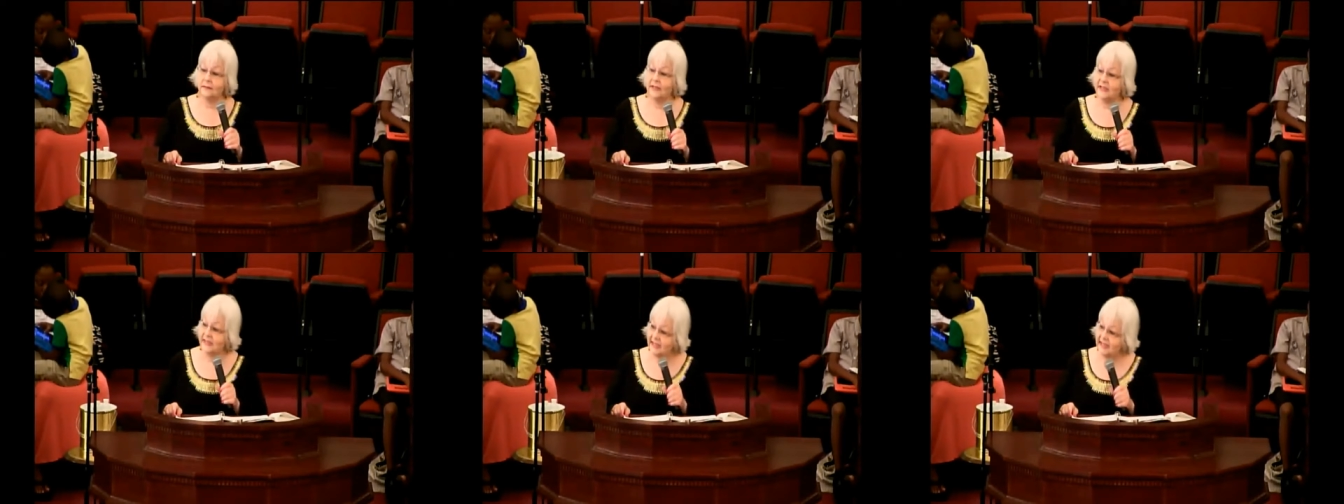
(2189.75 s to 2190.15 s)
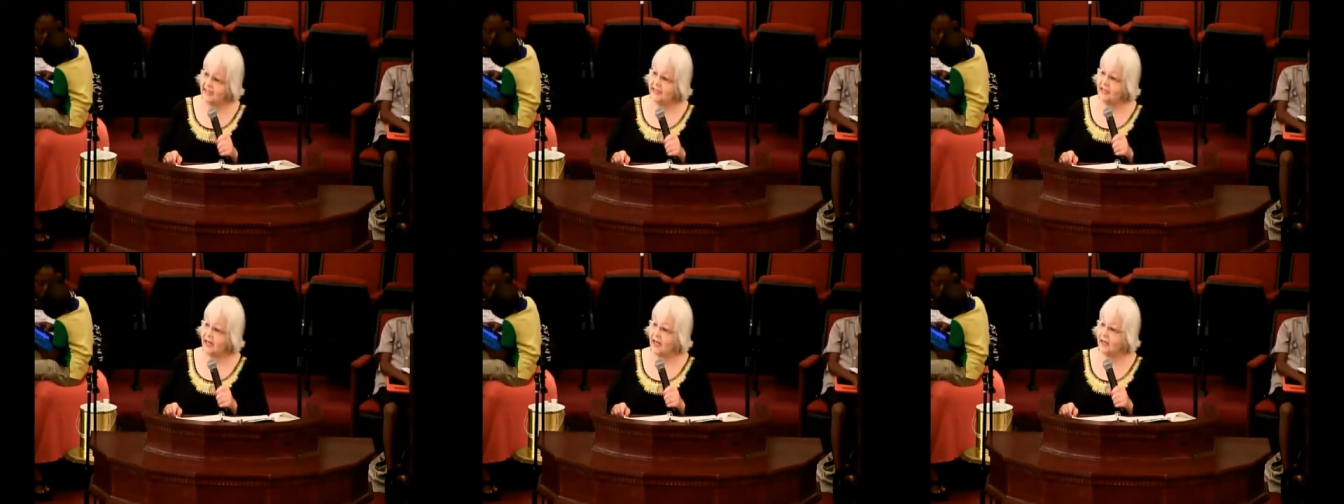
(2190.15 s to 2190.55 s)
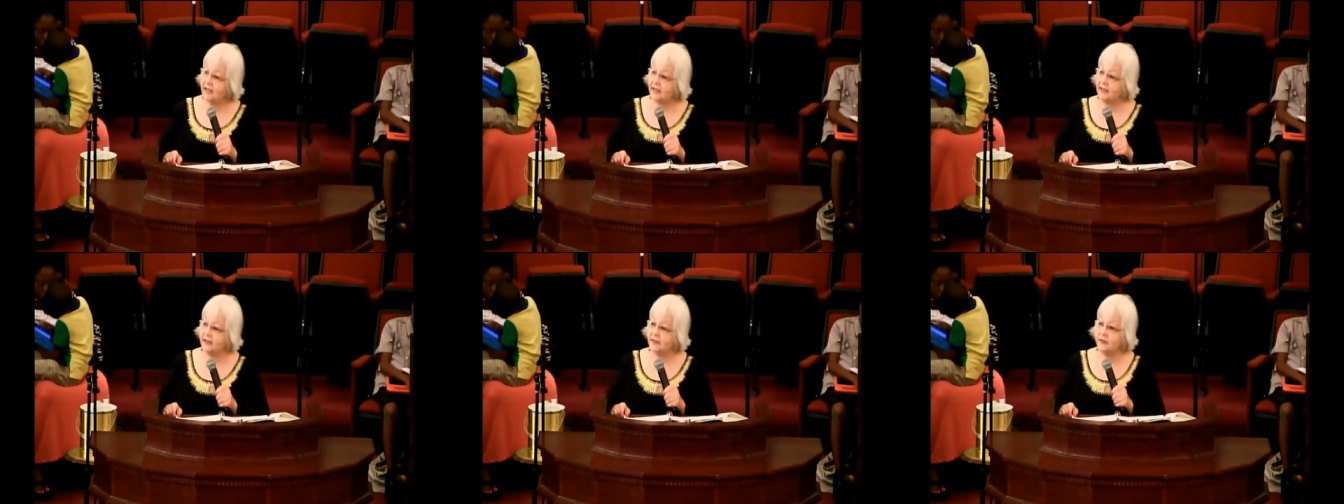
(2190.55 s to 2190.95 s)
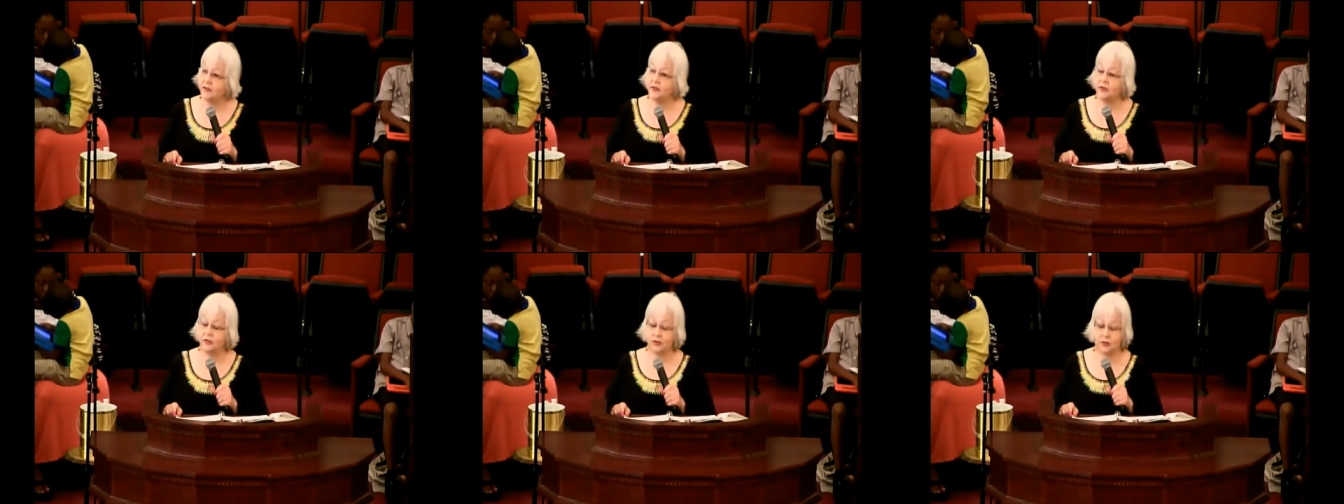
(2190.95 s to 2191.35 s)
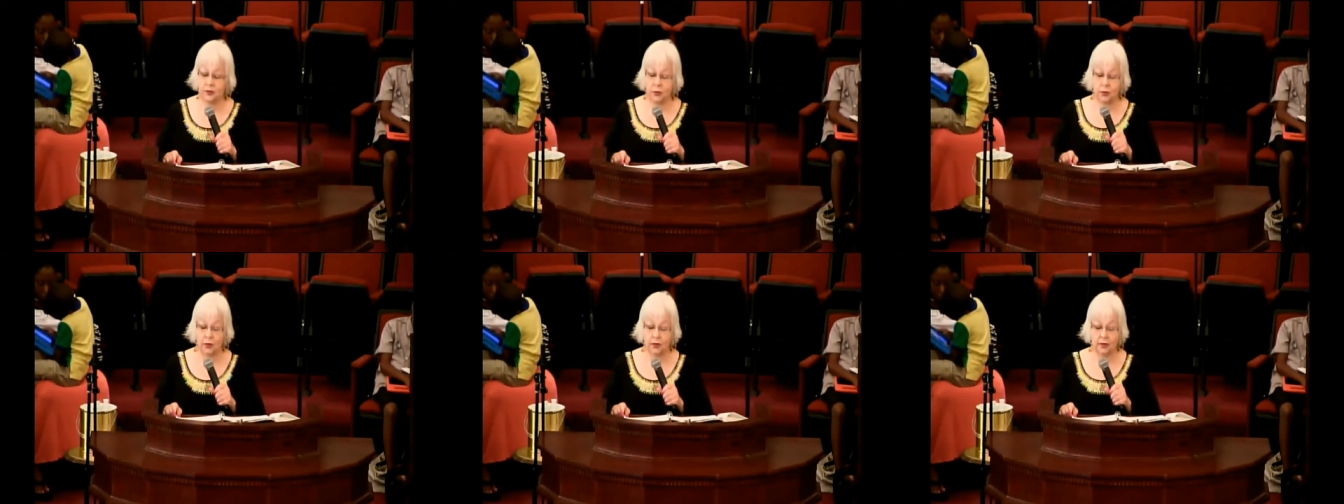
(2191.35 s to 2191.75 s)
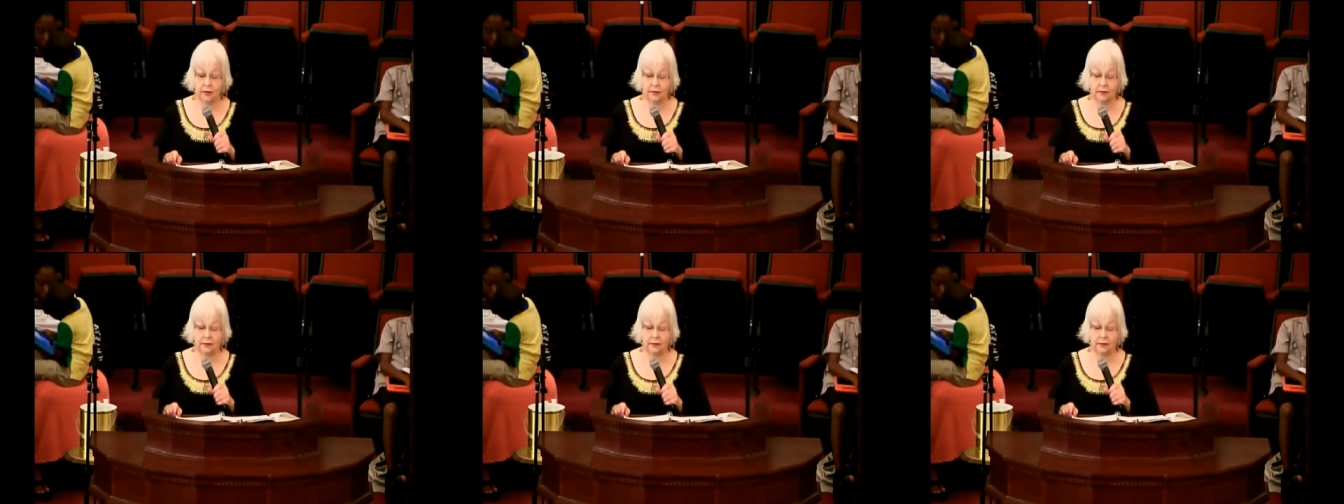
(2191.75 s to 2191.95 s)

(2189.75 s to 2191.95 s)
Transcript: Is he knocking on your door?